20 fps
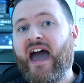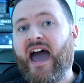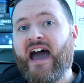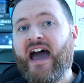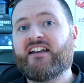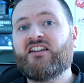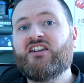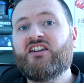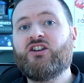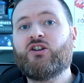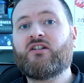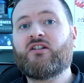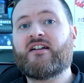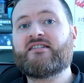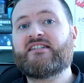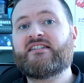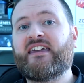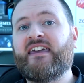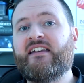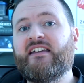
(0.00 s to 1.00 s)
and the
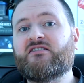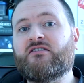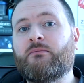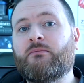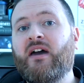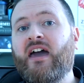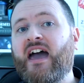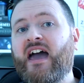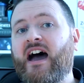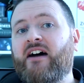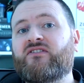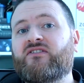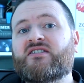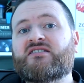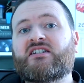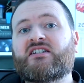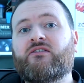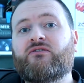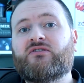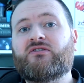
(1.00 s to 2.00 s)
United Kingdom have
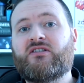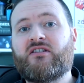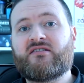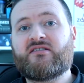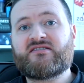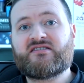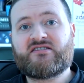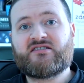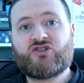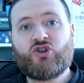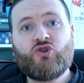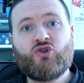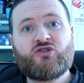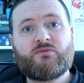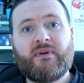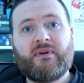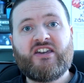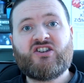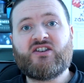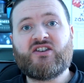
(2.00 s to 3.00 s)
discovered that two
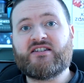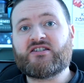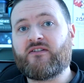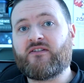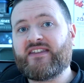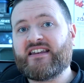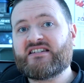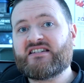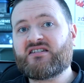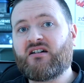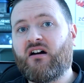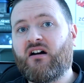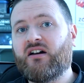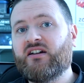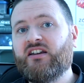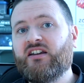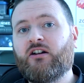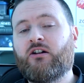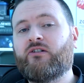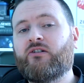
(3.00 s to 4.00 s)
species of these
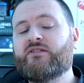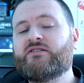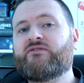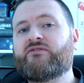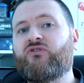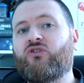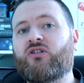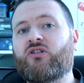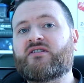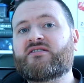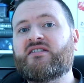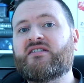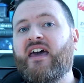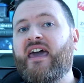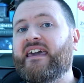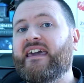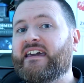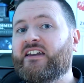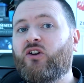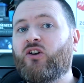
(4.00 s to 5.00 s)
tiny orange frogs
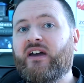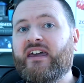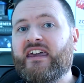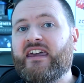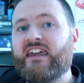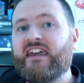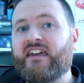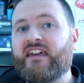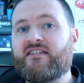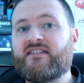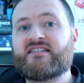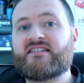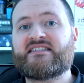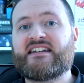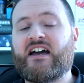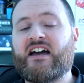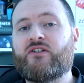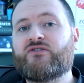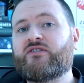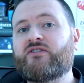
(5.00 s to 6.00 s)
cannot hear the
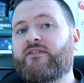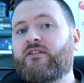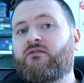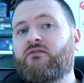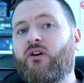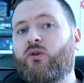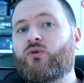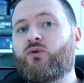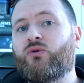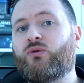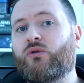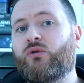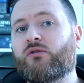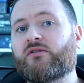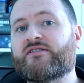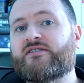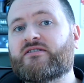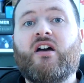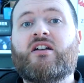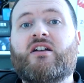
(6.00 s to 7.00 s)
sounds of their own
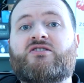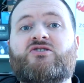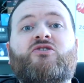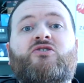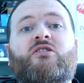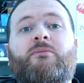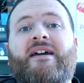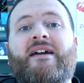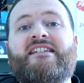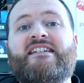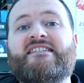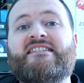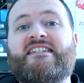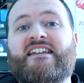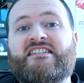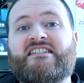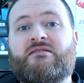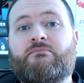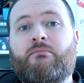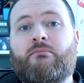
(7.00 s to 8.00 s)
calls. During the mating
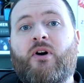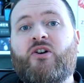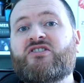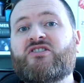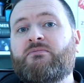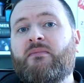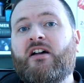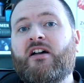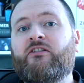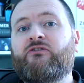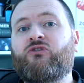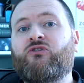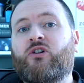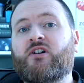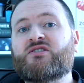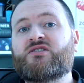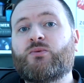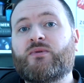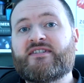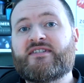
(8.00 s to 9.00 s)
season, most male
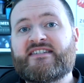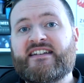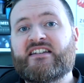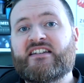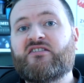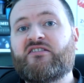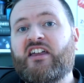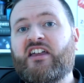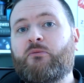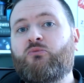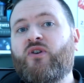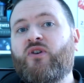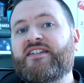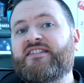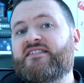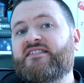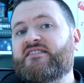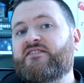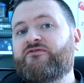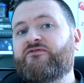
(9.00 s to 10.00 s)
frogs will signal their
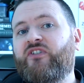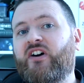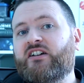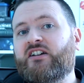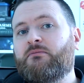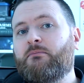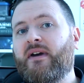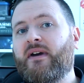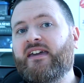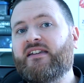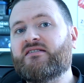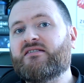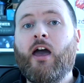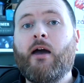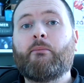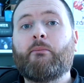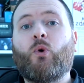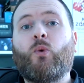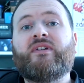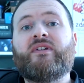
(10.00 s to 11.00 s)
presence and find a mate,
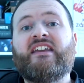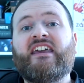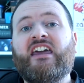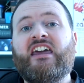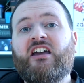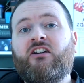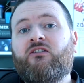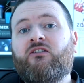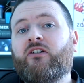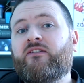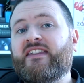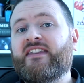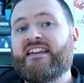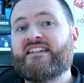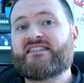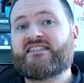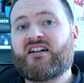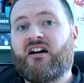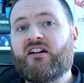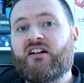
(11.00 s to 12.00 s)
but when the hearing of
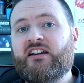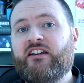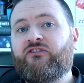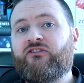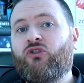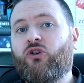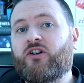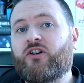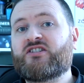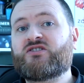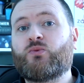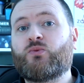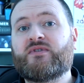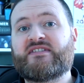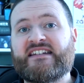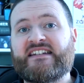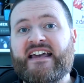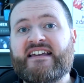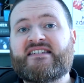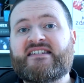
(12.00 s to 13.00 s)
these tiny frogs
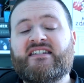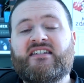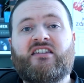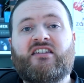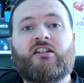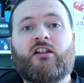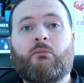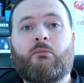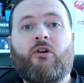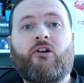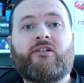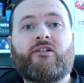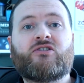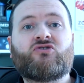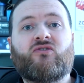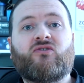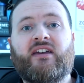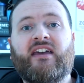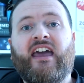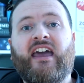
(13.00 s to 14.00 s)
was tested in a
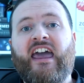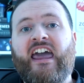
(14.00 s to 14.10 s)
laboratory,